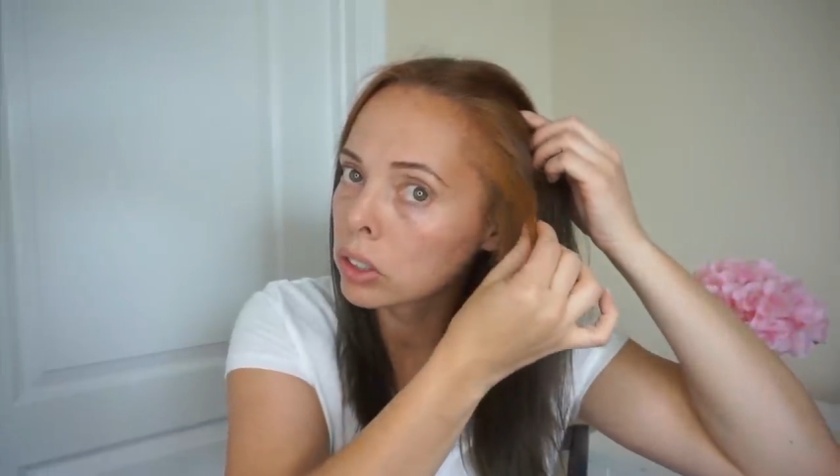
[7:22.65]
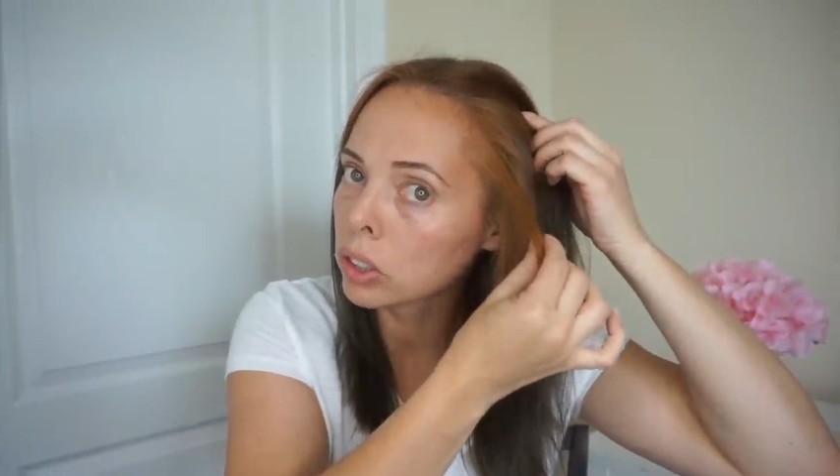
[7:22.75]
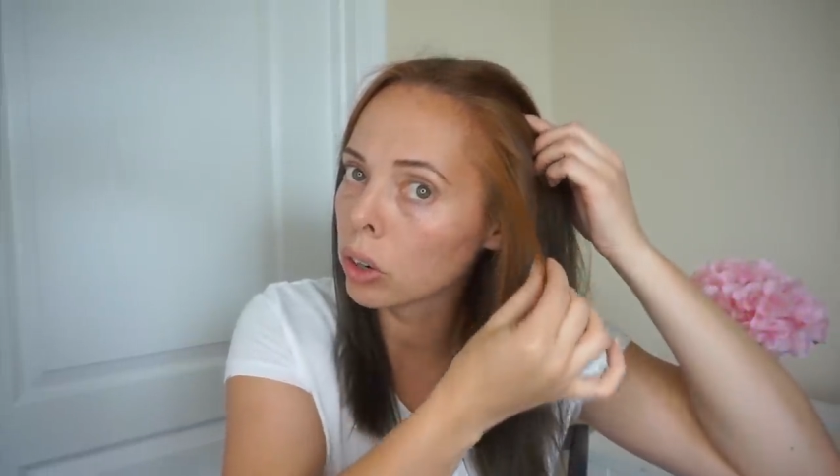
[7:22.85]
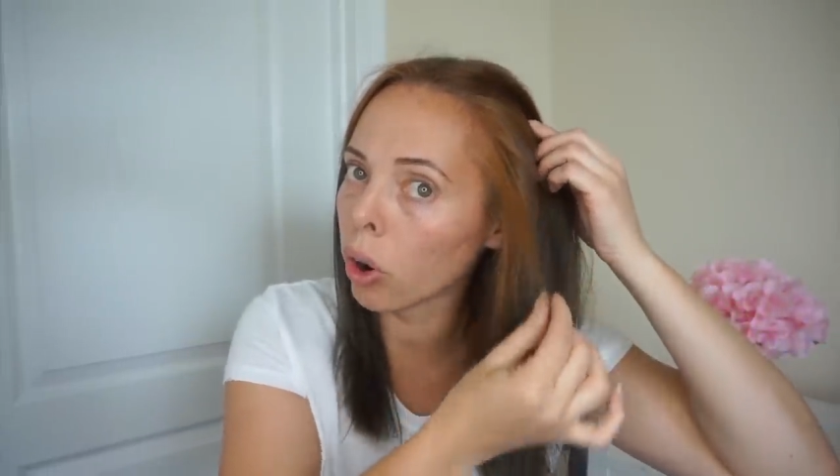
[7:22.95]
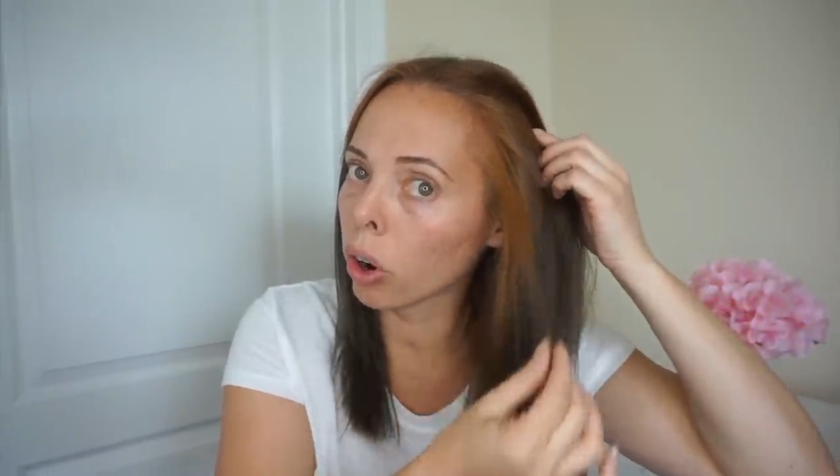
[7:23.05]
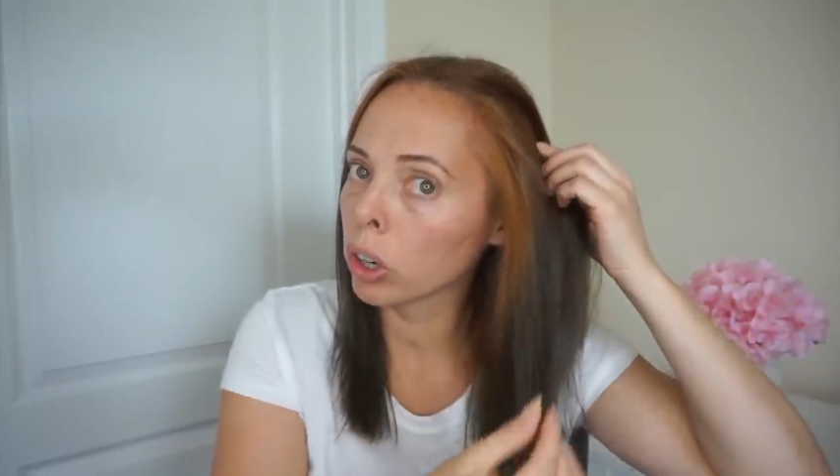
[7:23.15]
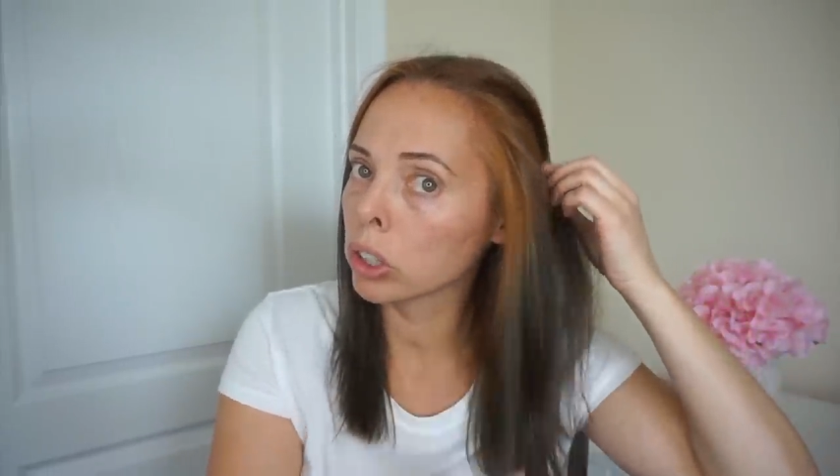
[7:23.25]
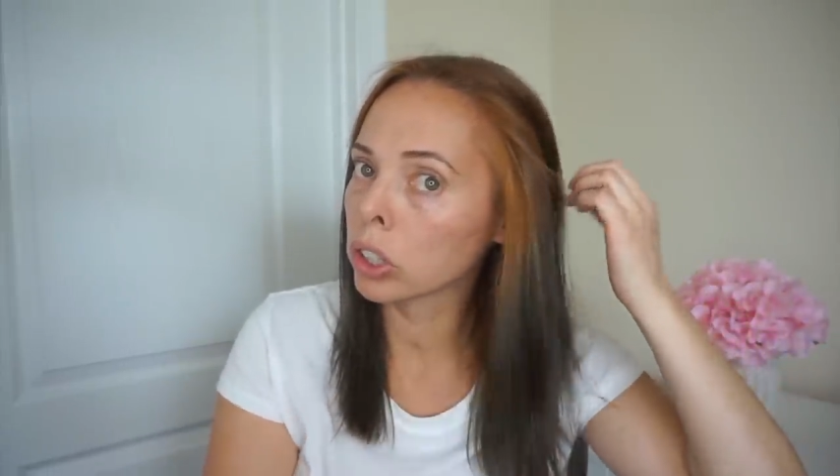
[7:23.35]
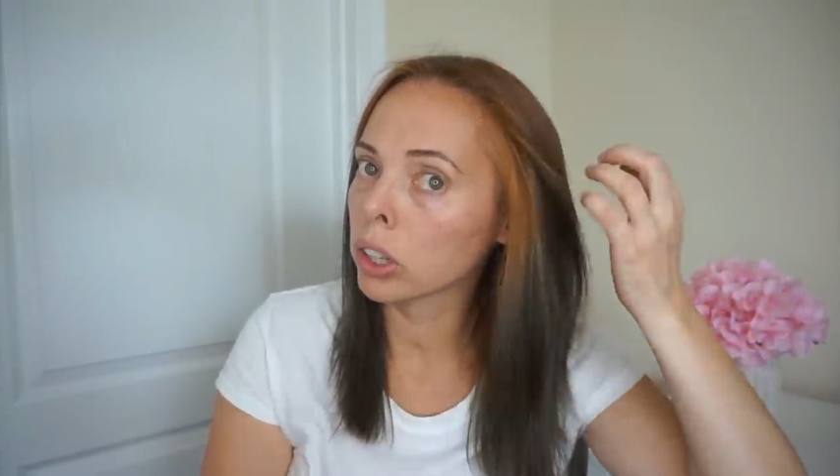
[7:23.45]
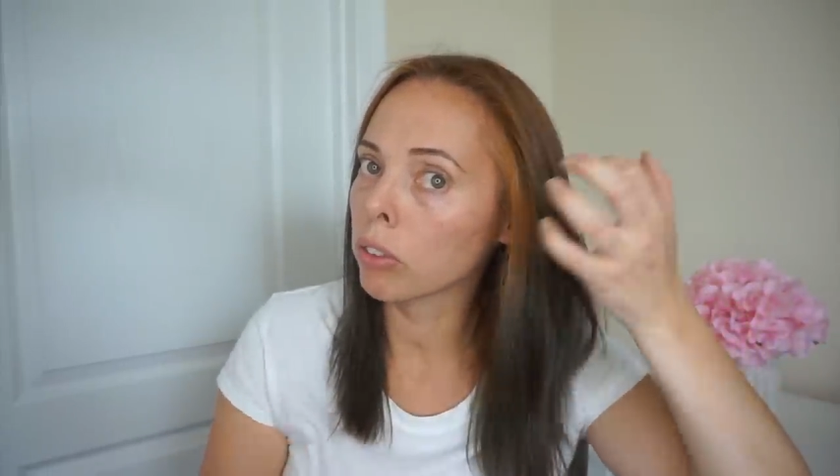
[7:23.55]
so
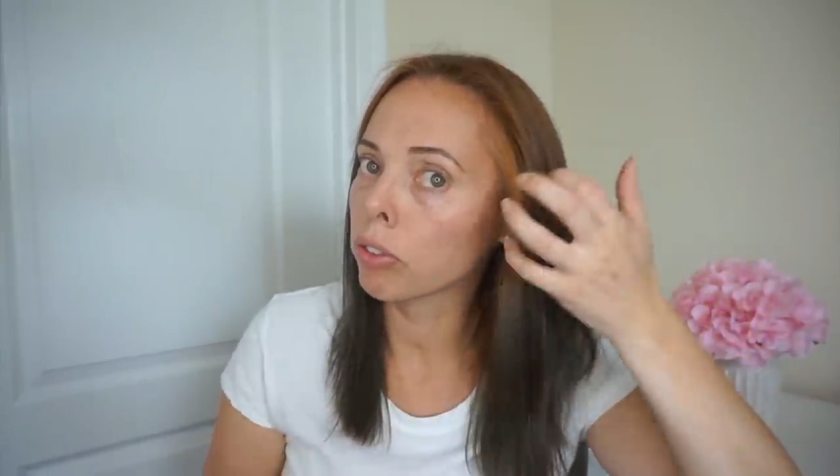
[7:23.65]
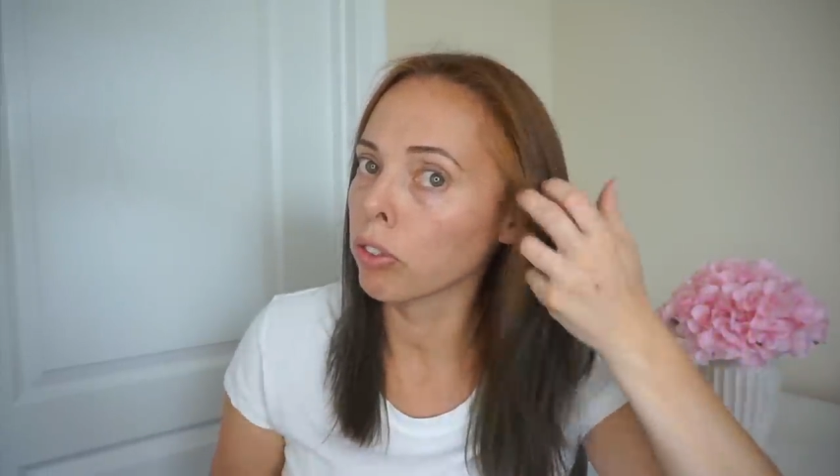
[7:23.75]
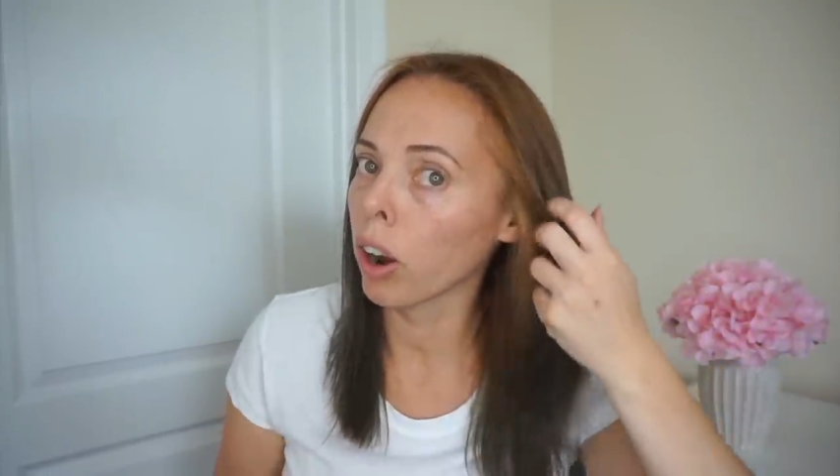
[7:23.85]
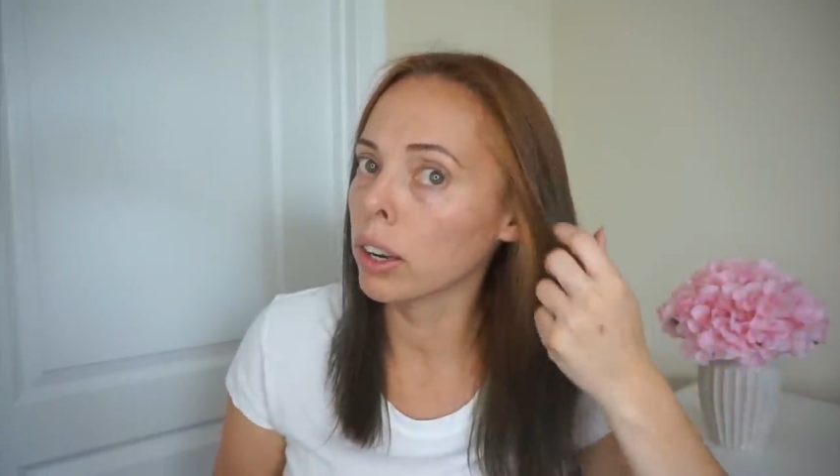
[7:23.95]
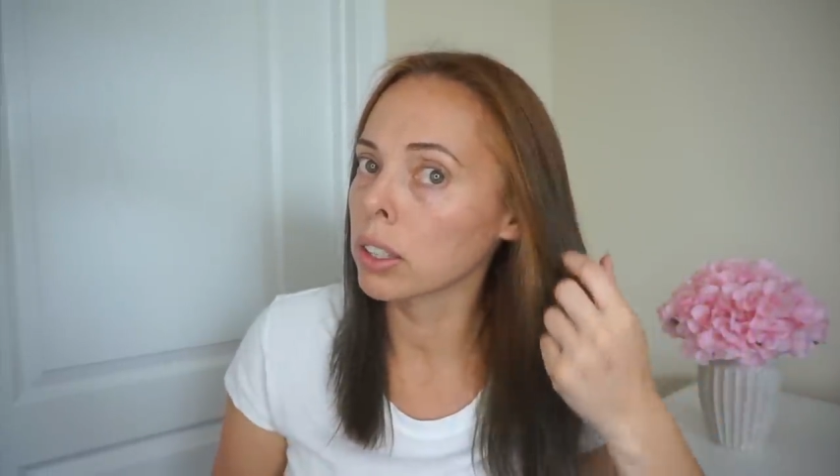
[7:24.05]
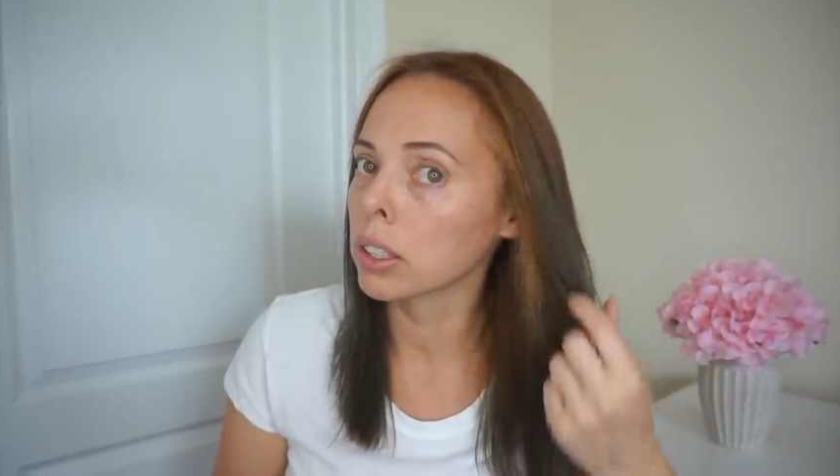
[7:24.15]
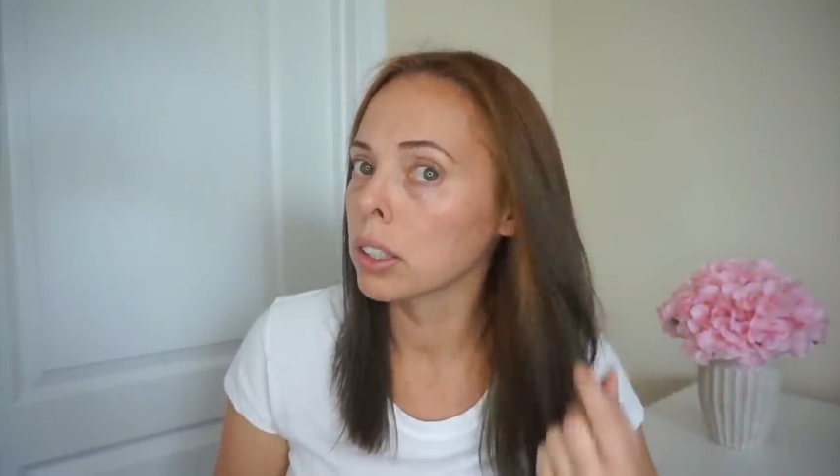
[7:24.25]
orange in the front.